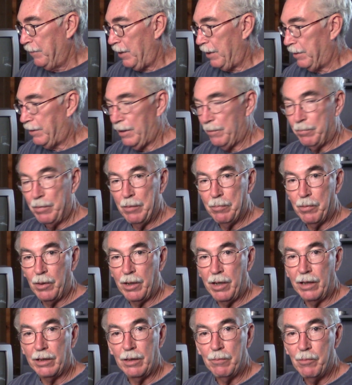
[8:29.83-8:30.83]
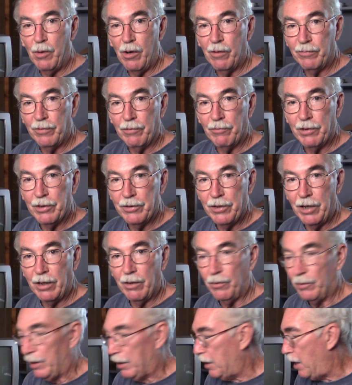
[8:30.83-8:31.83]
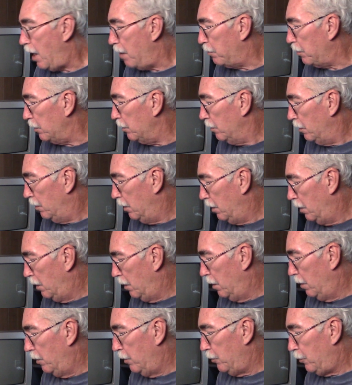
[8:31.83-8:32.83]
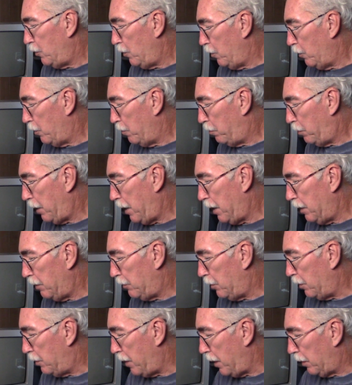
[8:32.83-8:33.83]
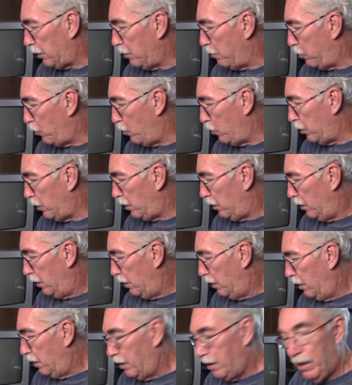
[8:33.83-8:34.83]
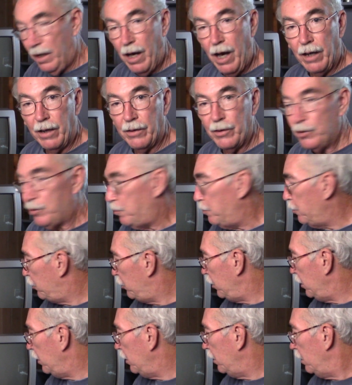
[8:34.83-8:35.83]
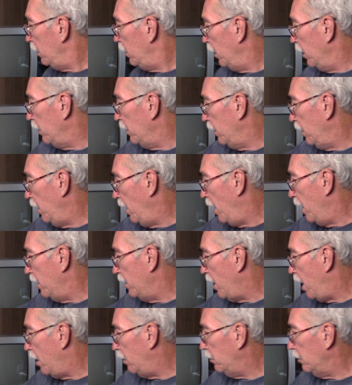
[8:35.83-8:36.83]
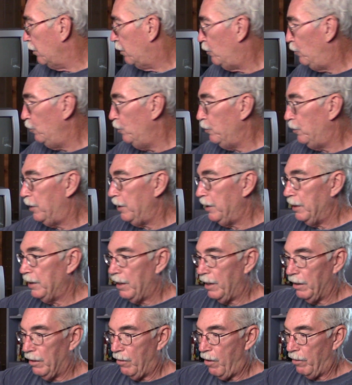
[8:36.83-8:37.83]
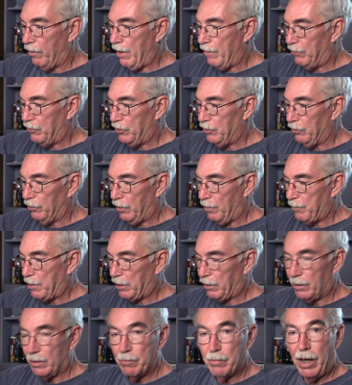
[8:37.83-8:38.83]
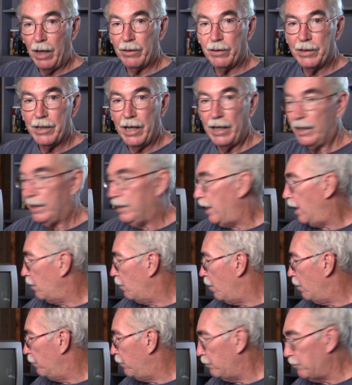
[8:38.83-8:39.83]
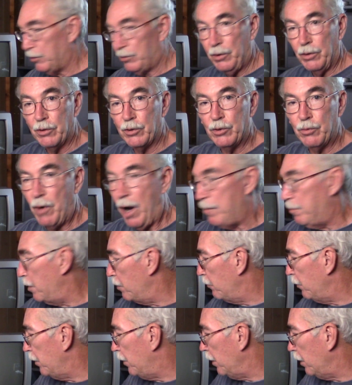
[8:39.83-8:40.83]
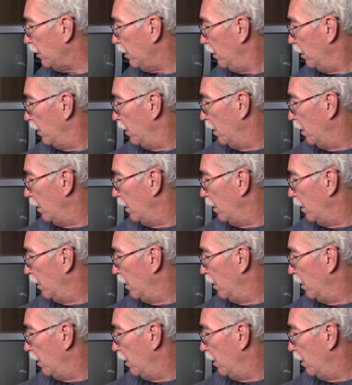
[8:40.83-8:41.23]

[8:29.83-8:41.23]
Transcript: I think people cut them off and recycle the copper. So the plan is to take the board out of this machine, and I'll include the RF shield. I'm not going to bother taking that off. I'm just going to swap everything.